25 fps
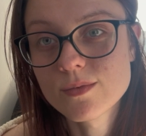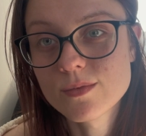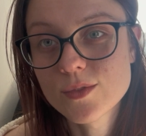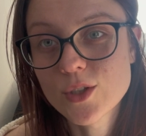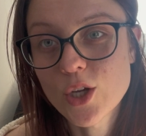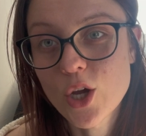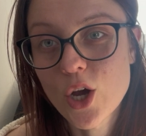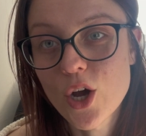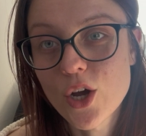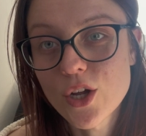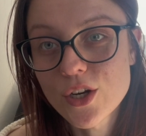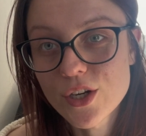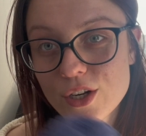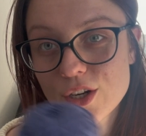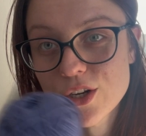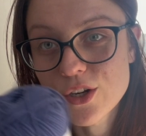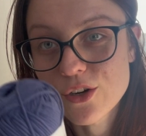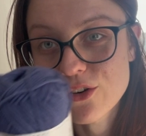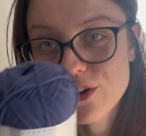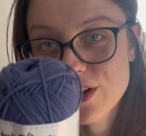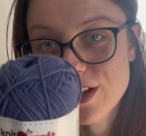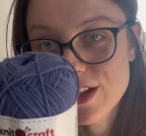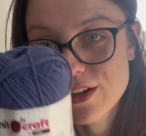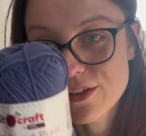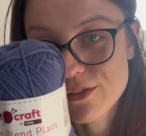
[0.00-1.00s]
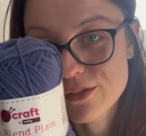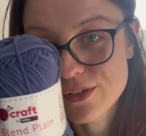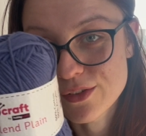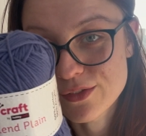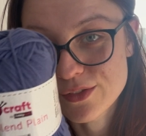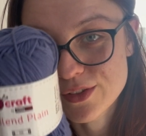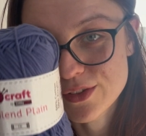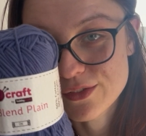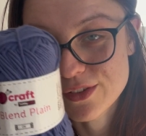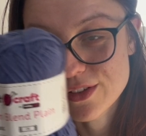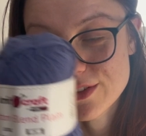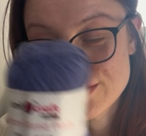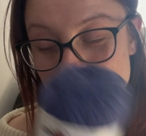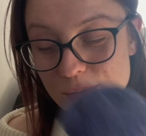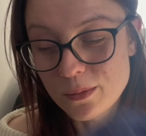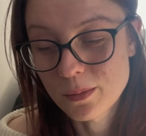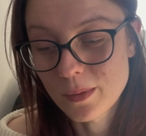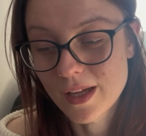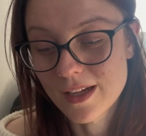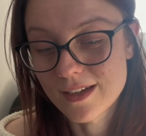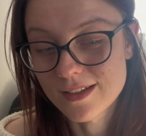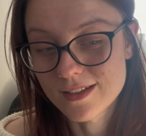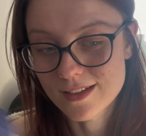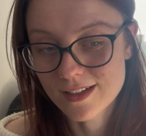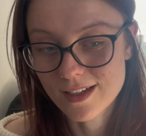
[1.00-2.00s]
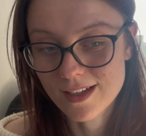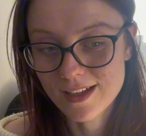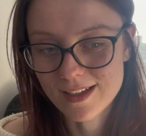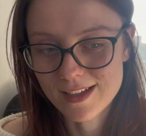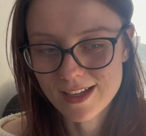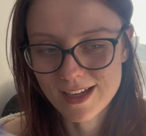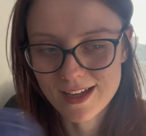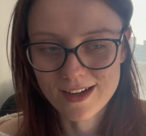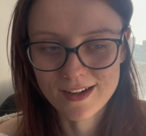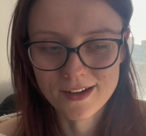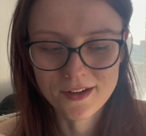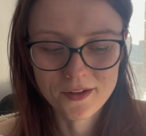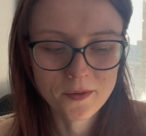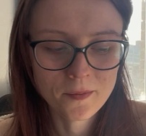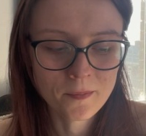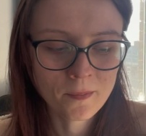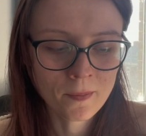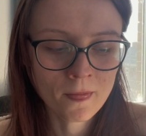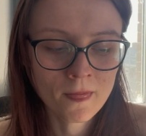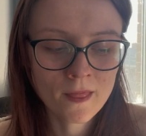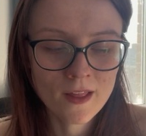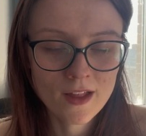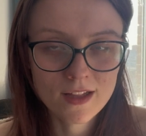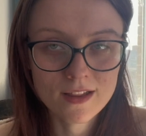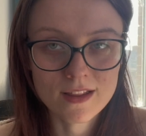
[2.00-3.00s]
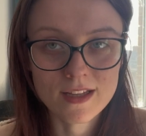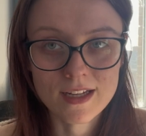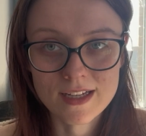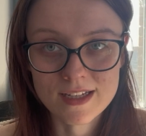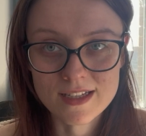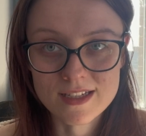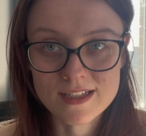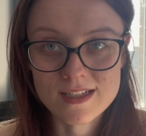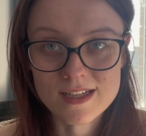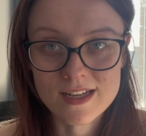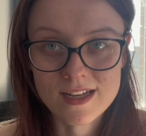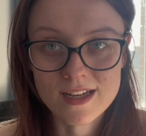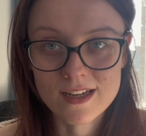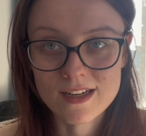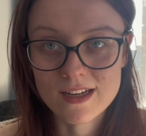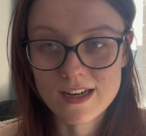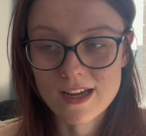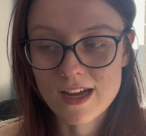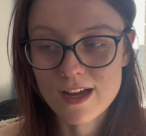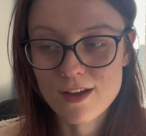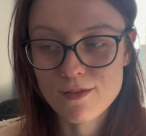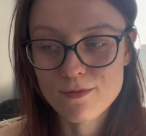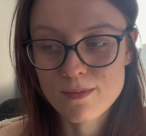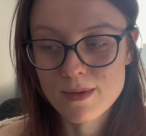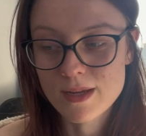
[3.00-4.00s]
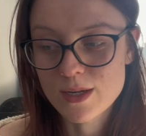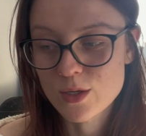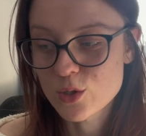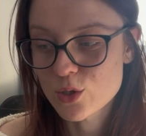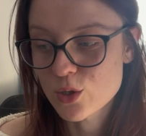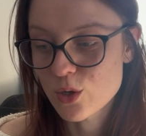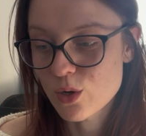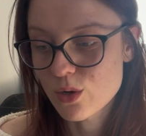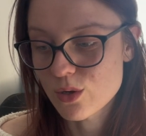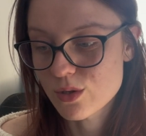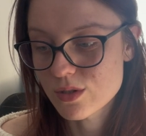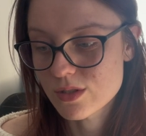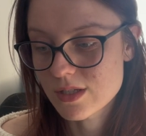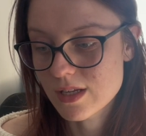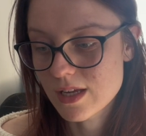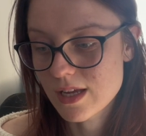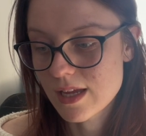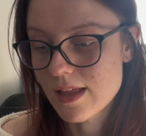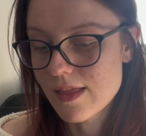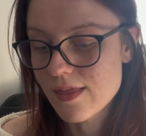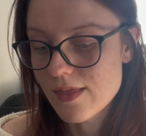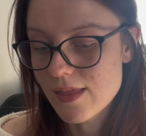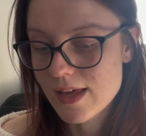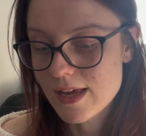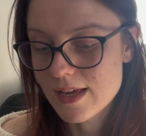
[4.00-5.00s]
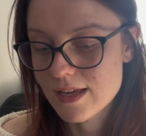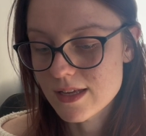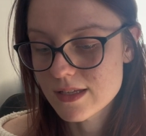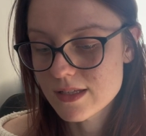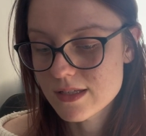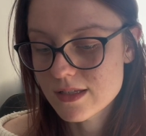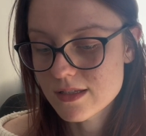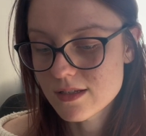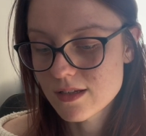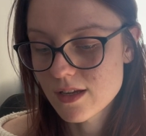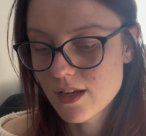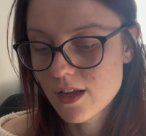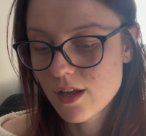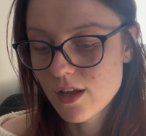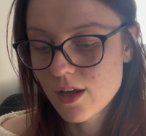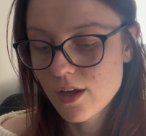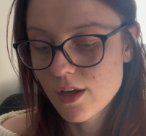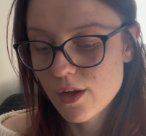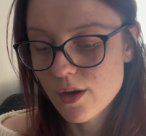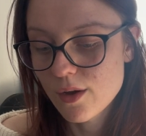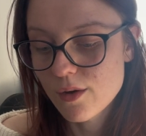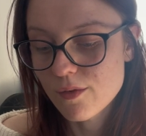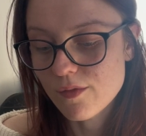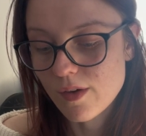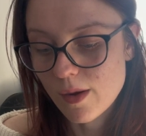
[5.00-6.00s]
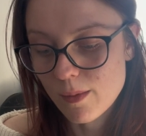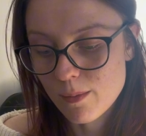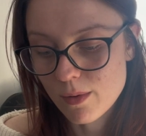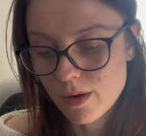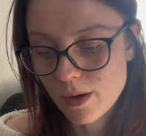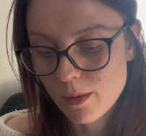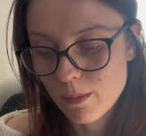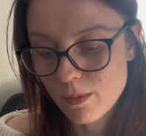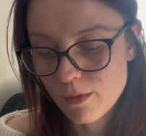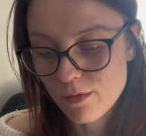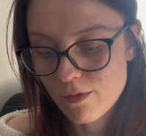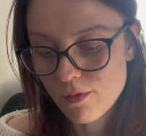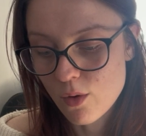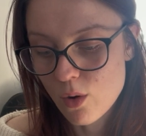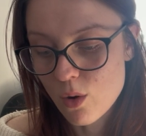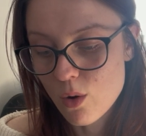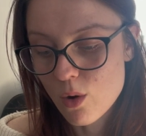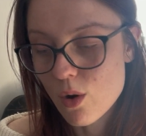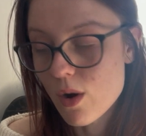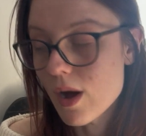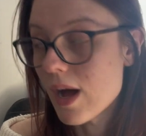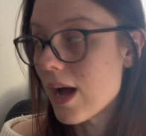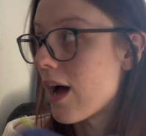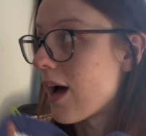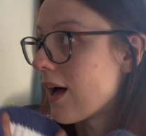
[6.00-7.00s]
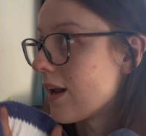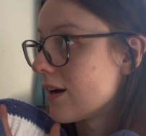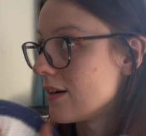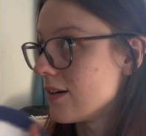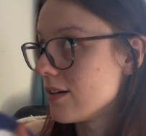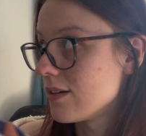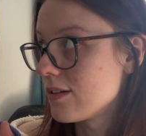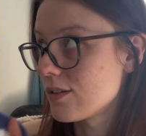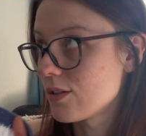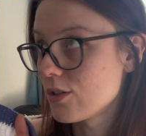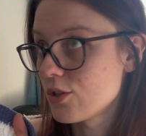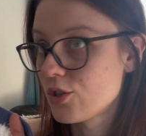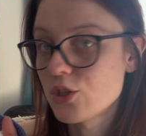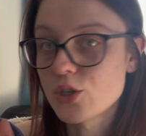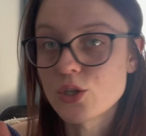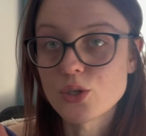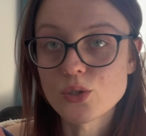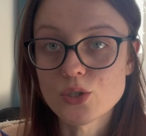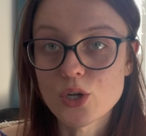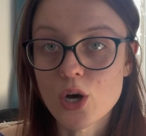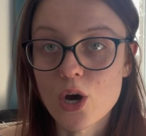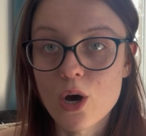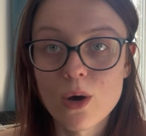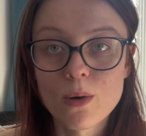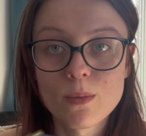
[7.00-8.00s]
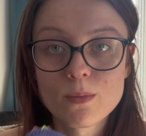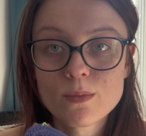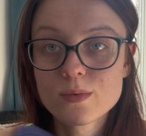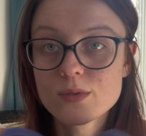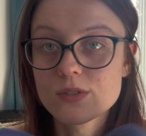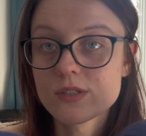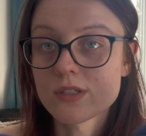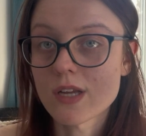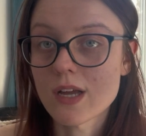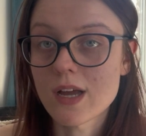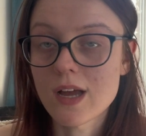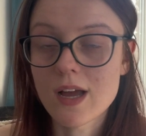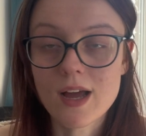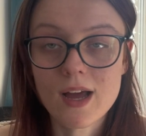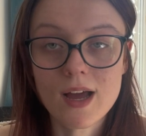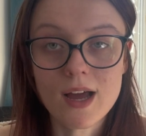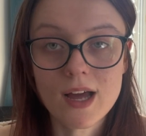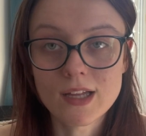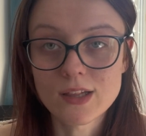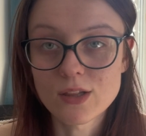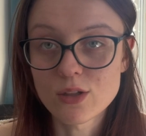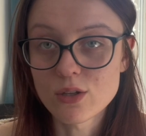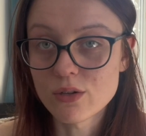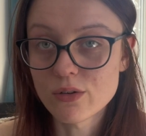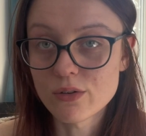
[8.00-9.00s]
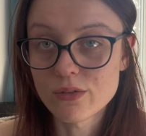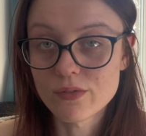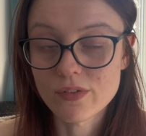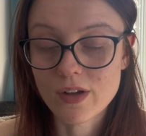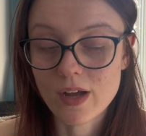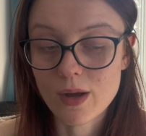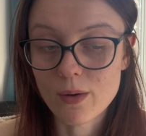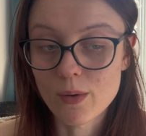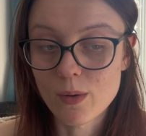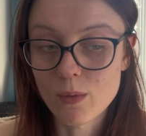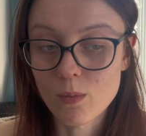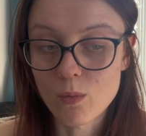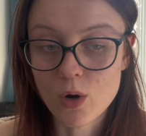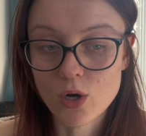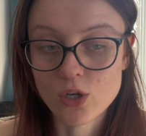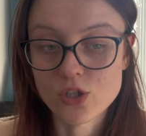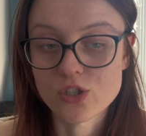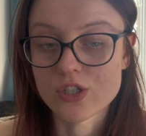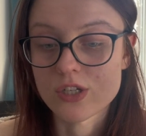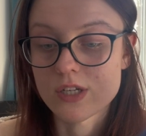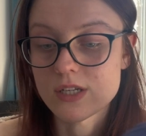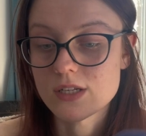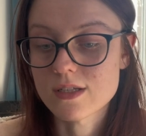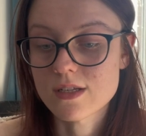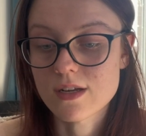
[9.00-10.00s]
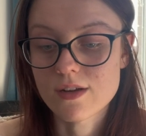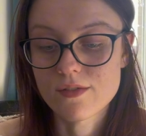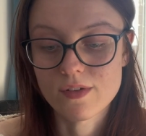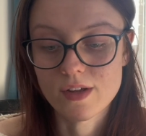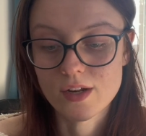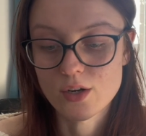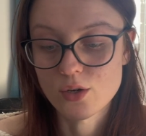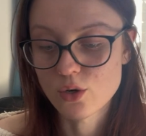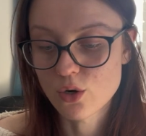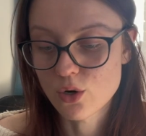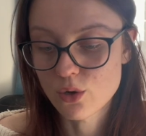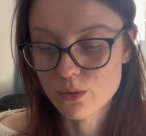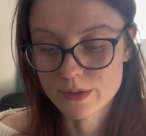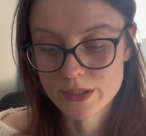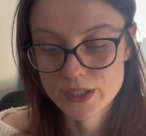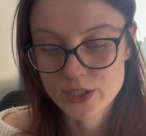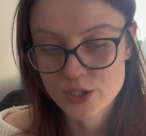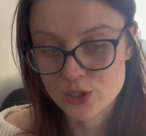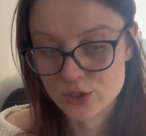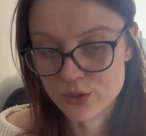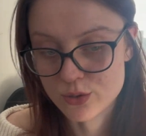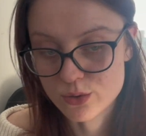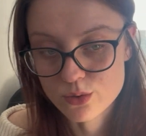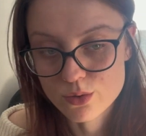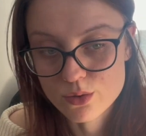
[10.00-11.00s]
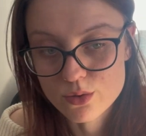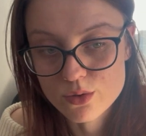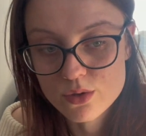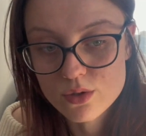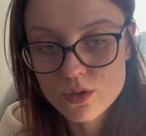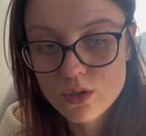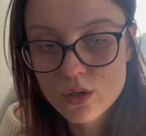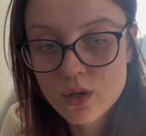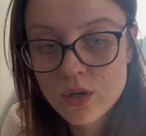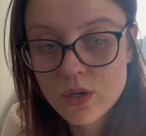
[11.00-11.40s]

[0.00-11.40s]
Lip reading: cotton and acrylic 50/50 blend again. Like I said, I've made shorts in this fabric before and 2 tops. I love how it washes. I've had no issues